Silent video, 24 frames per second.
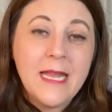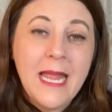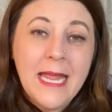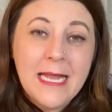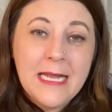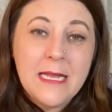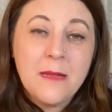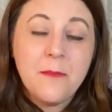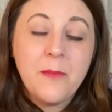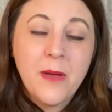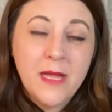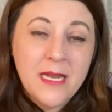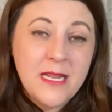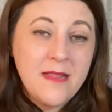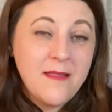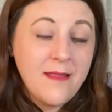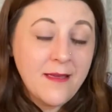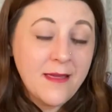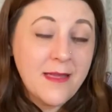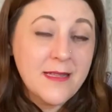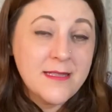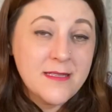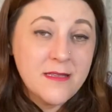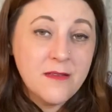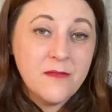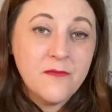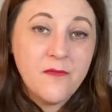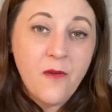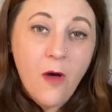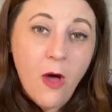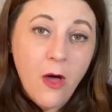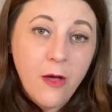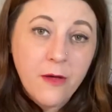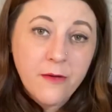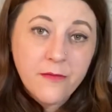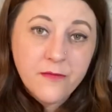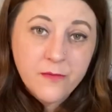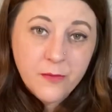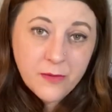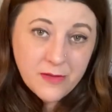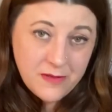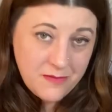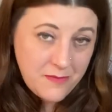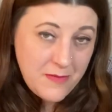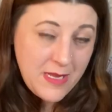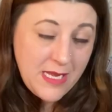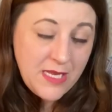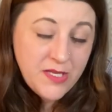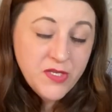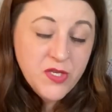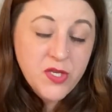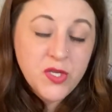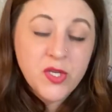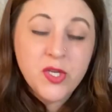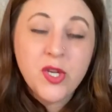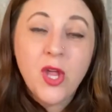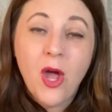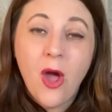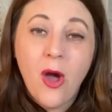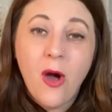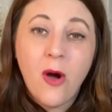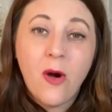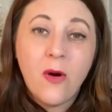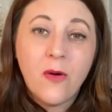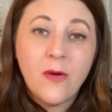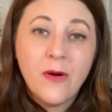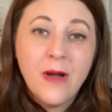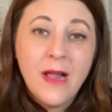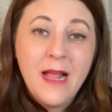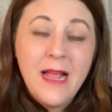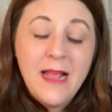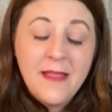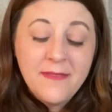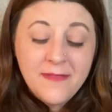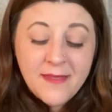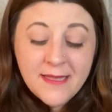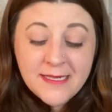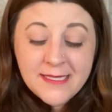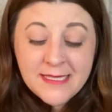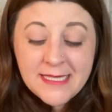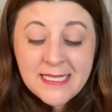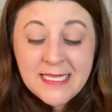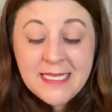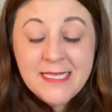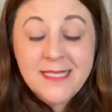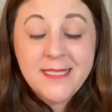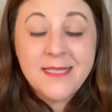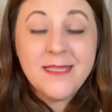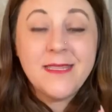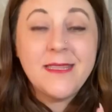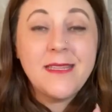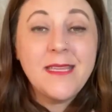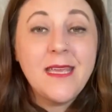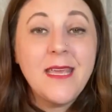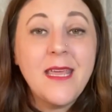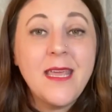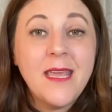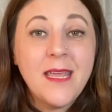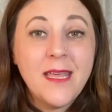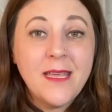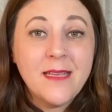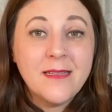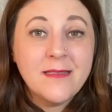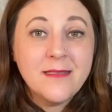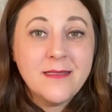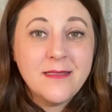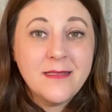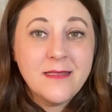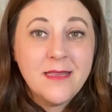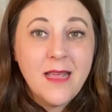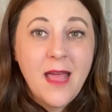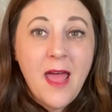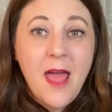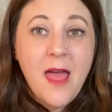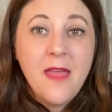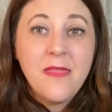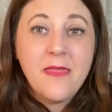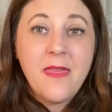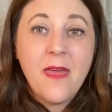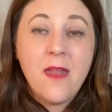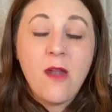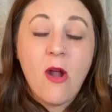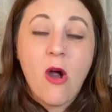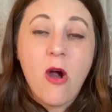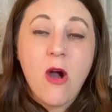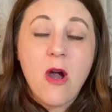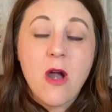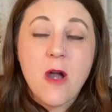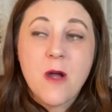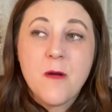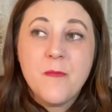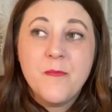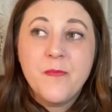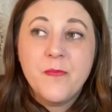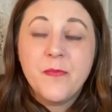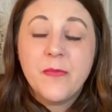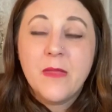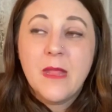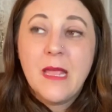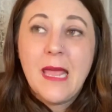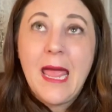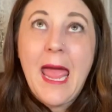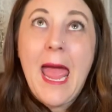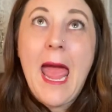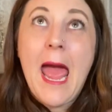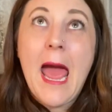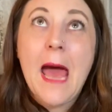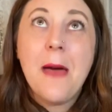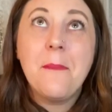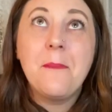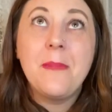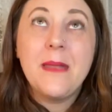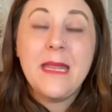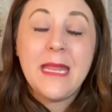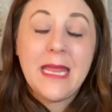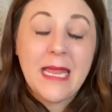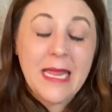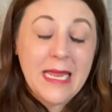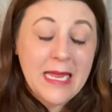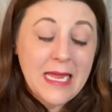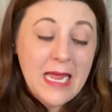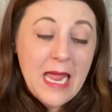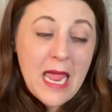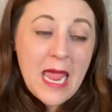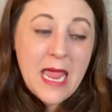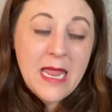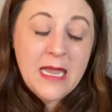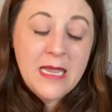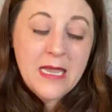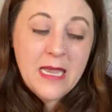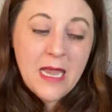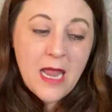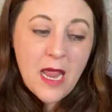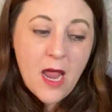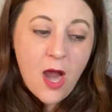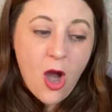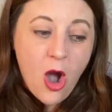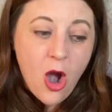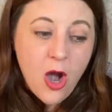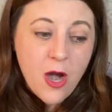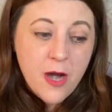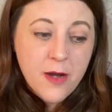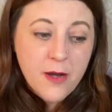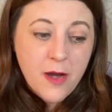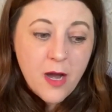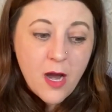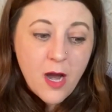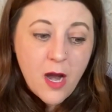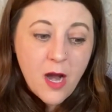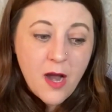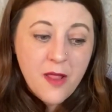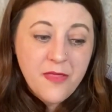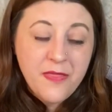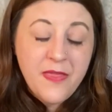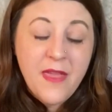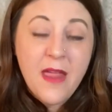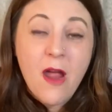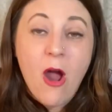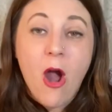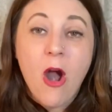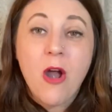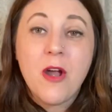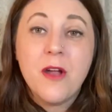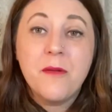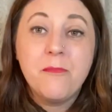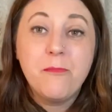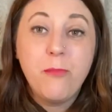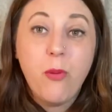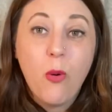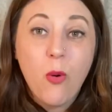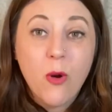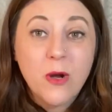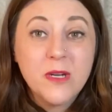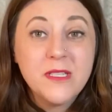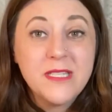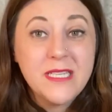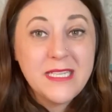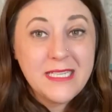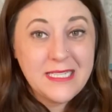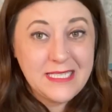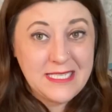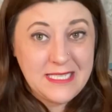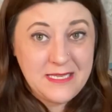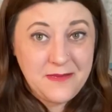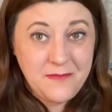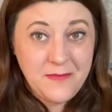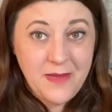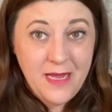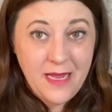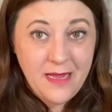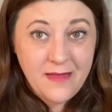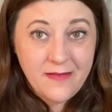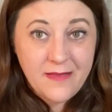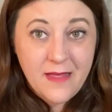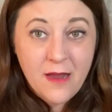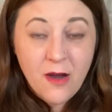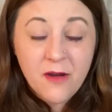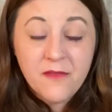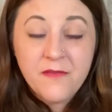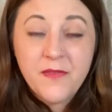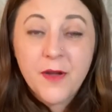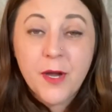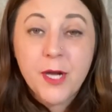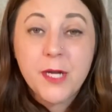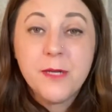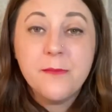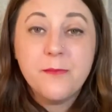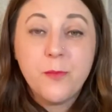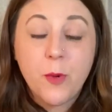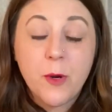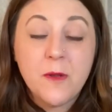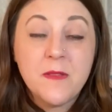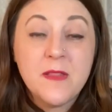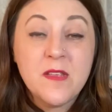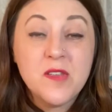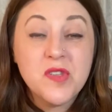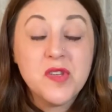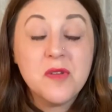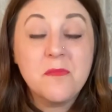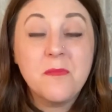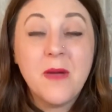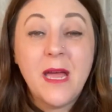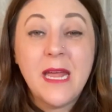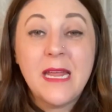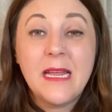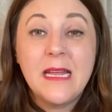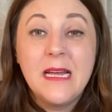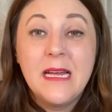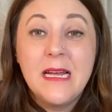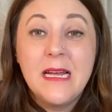anybody that gets involved with me to know that these things that are happening and they are important to me. They are very important. These are my